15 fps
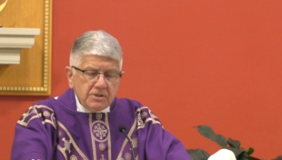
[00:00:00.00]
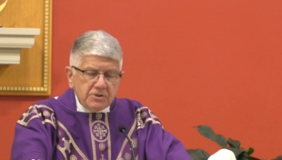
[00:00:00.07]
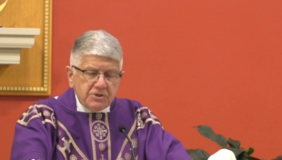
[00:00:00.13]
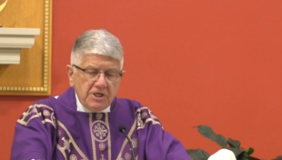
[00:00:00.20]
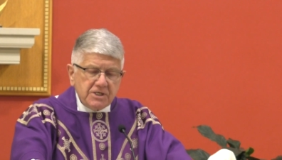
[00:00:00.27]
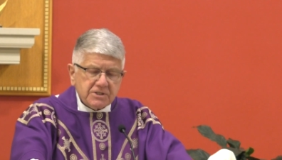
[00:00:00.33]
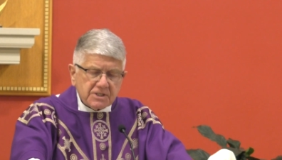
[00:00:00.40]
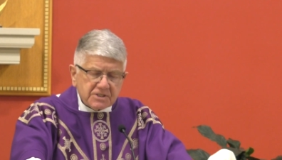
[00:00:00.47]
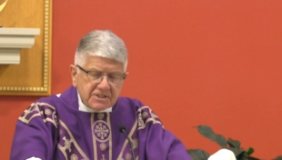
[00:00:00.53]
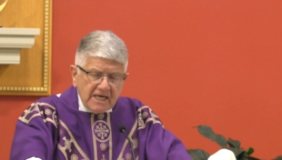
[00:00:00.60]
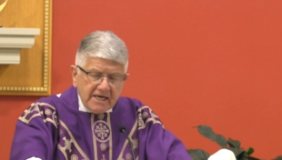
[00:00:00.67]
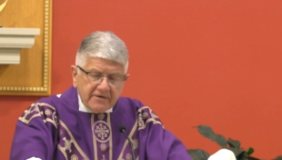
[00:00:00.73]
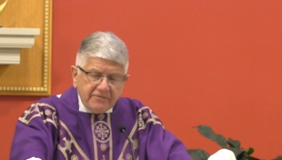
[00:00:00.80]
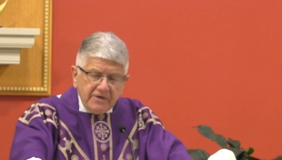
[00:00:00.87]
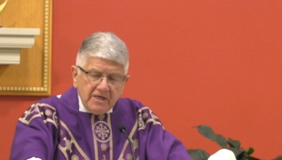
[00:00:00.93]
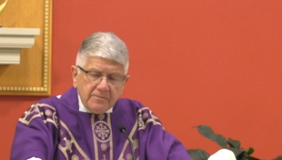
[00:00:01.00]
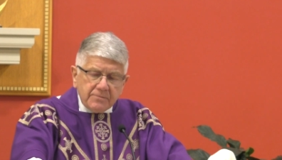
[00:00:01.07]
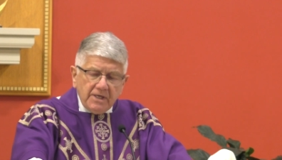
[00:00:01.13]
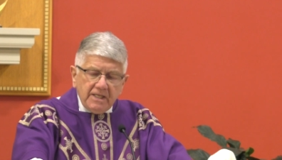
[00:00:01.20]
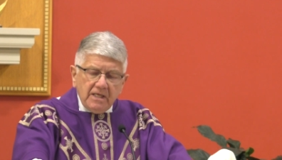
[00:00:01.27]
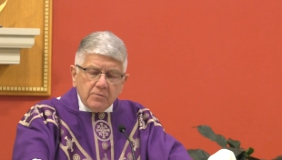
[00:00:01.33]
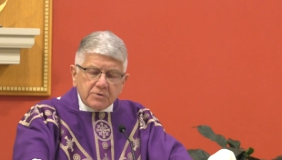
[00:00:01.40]
Jesus said of him
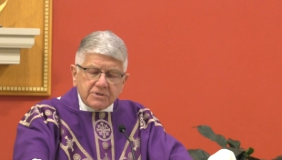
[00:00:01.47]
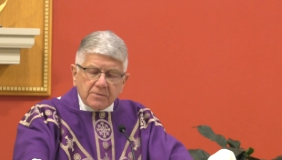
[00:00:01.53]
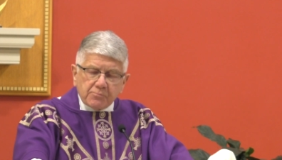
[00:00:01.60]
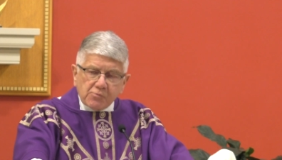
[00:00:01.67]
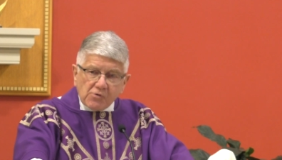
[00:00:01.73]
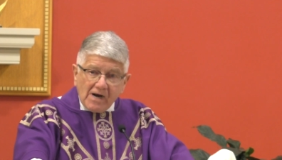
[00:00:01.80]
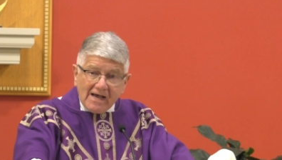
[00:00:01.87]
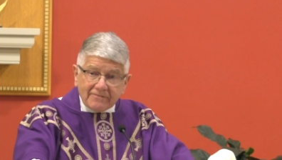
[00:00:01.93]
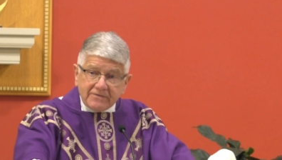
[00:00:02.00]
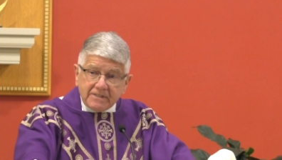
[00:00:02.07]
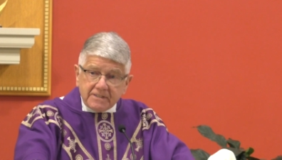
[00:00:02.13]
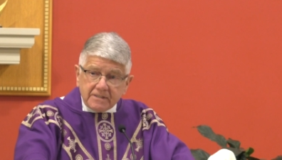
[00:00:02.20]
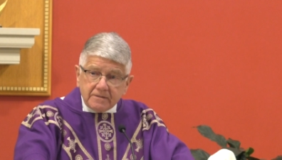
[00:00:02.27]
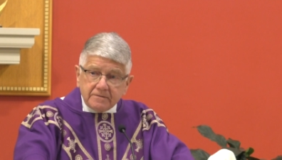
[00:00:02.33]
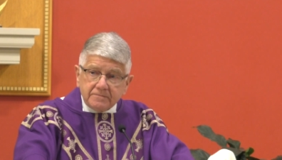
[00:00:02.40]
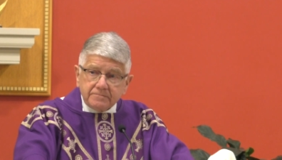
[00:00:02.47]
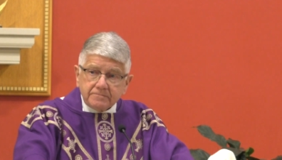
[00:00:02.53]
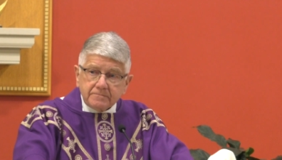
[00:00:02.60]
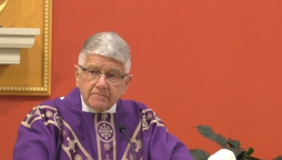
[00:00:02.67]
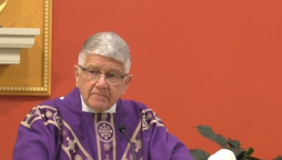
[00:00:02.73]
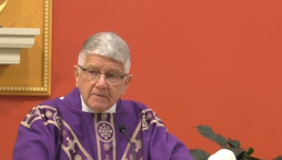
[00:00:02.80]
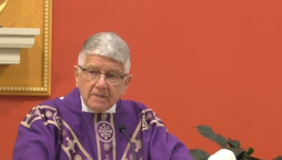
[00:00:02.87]
that he was a prophet,
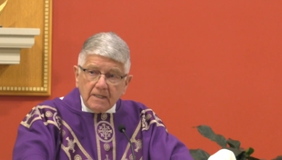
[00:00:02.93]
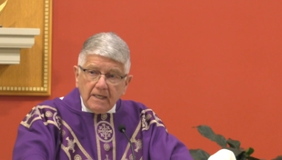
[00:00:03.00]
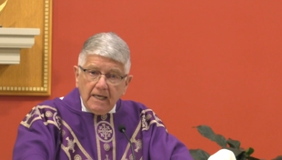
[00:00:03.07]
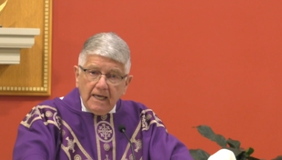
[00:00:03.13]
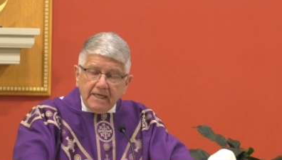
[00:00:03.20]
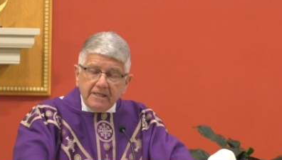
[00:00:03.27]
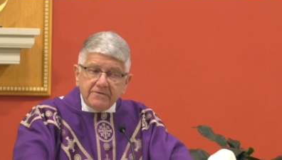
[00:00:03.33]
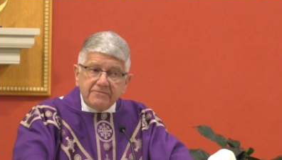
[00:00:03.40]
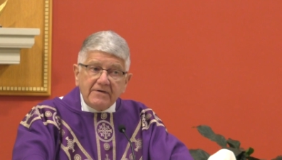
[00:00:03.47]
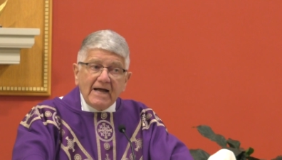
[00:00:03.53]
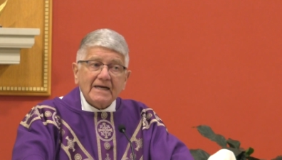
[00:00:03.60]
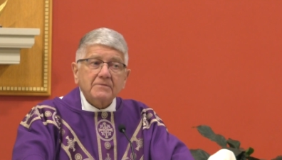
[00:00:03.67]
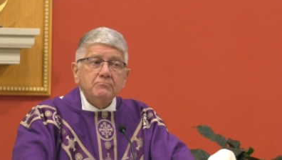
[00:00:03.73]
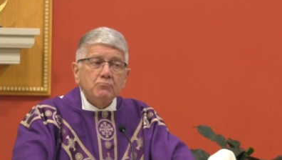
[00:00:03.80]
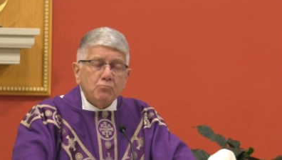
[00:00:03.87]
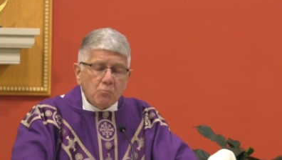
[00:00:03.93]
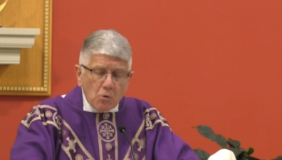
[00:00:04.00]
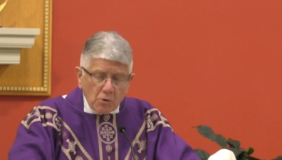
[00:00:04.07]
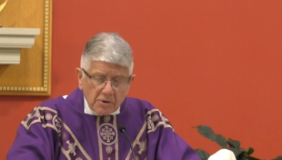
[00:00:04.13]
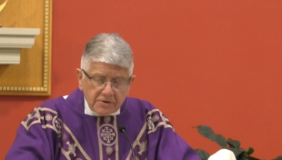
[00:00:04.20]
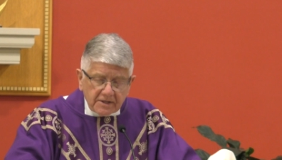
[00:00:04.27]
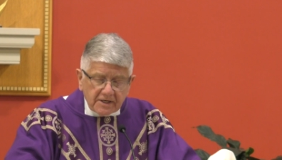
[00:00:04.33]
and in fact,
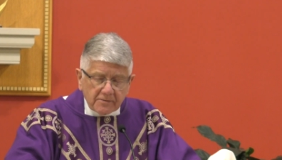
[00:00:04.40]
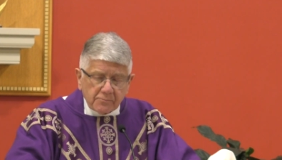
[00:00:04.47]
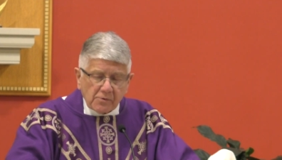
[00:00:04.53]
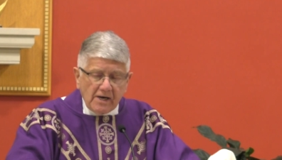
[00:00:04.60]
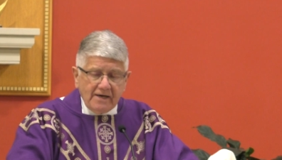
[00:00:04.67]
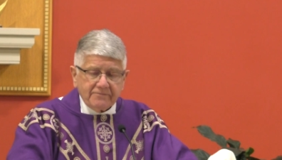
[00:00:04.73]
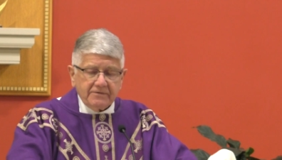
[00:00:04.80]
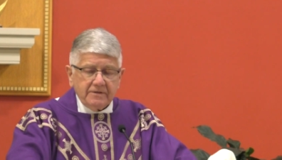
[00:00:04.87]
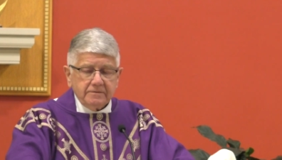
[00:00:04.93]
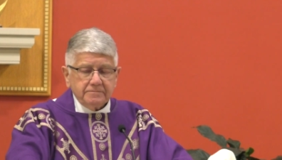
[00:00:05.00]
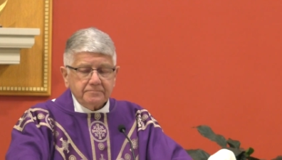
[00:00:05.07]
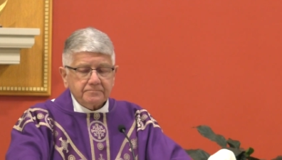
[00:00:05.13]
more than a prophet.